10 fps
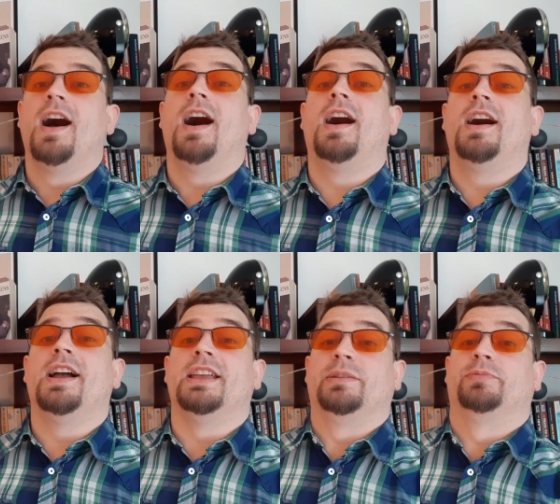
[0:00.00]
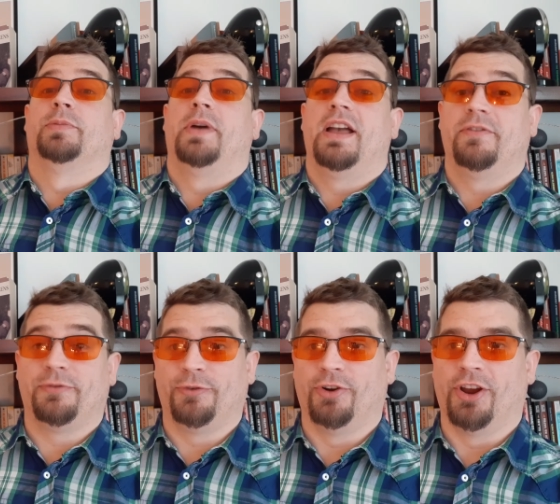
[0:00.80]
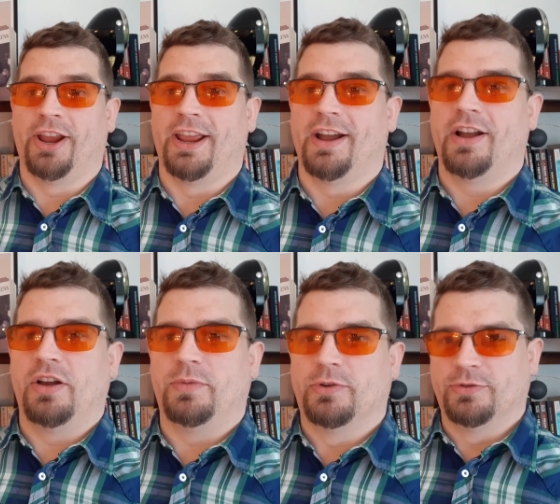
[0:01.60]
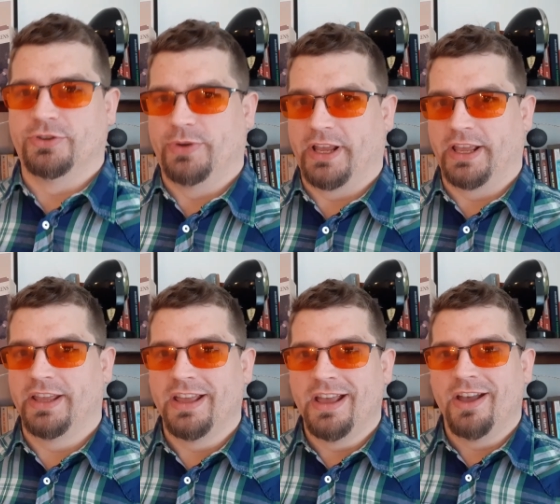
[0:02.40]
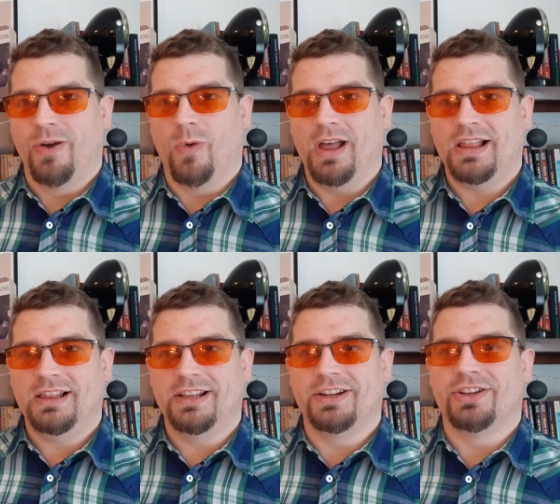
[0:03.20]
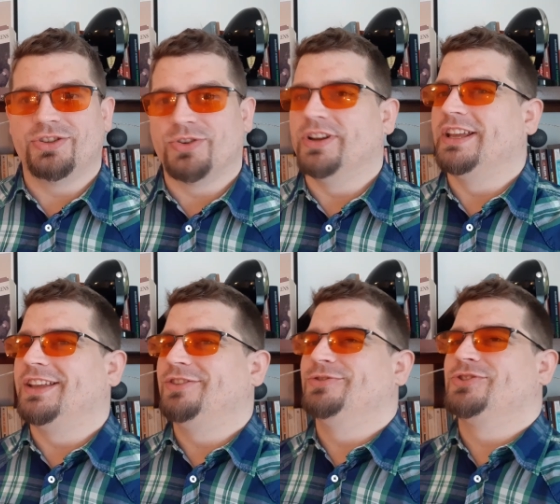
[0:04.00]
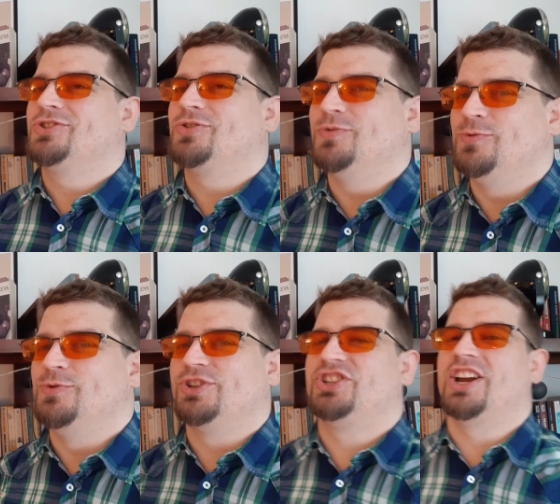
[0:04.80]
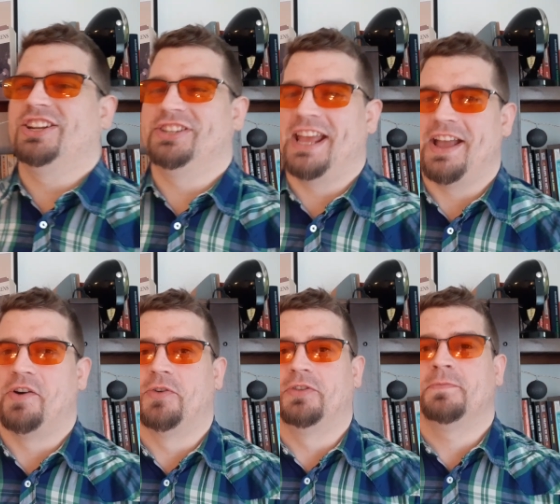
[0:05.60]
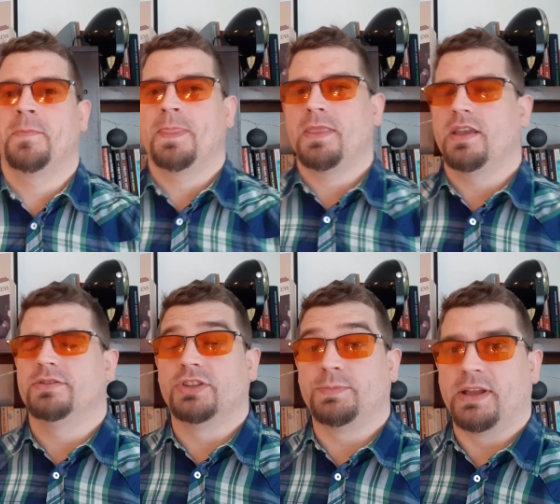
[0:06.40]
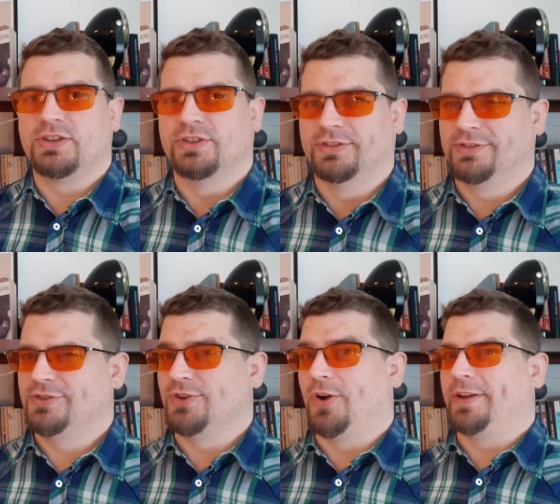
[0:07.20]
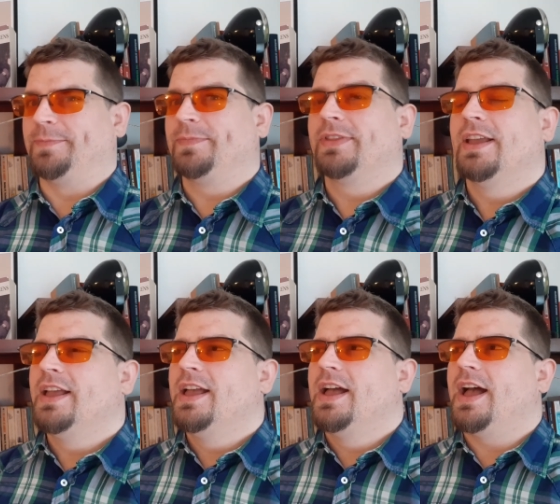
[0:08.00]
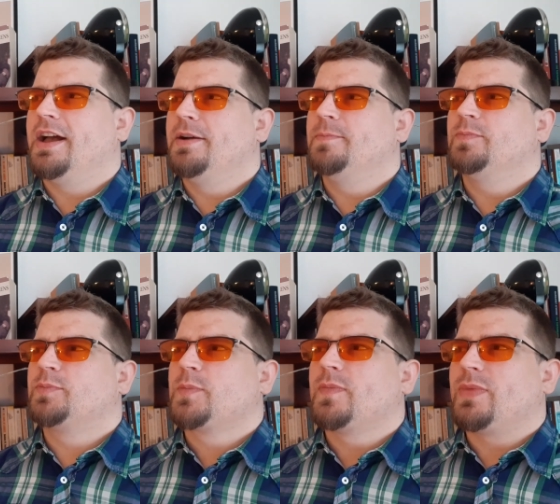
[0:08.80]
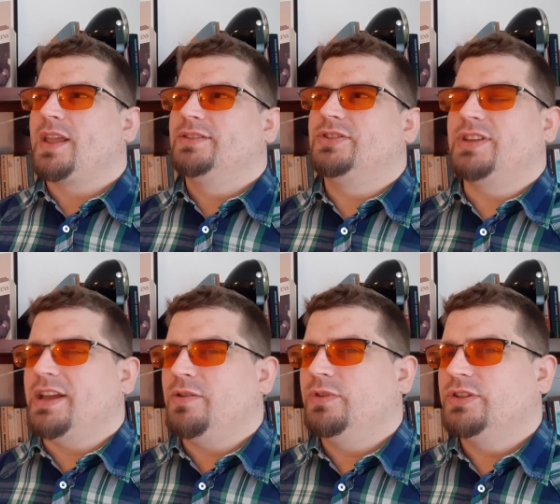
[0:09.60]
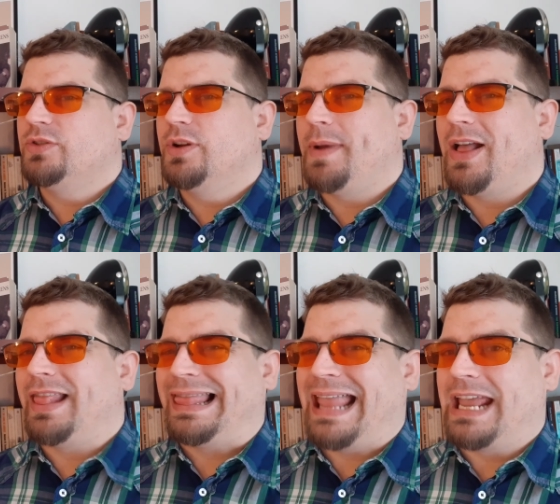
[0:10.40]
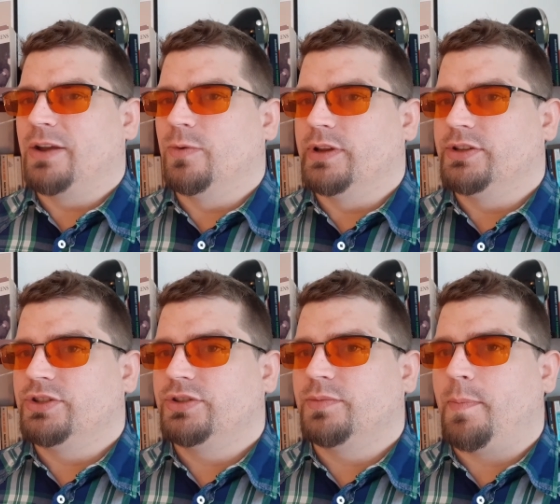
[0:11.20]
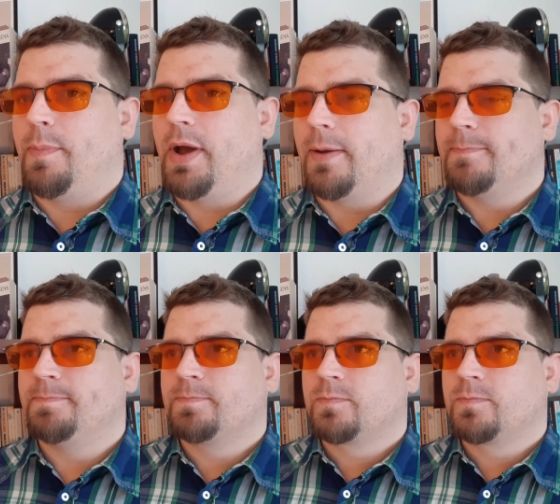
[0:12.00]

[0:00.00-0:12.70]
Hi, Prepare Free. I hope you're doing well and enjoying your school shutdown. Suspension, sorry. Um, Today I want to talk about language, but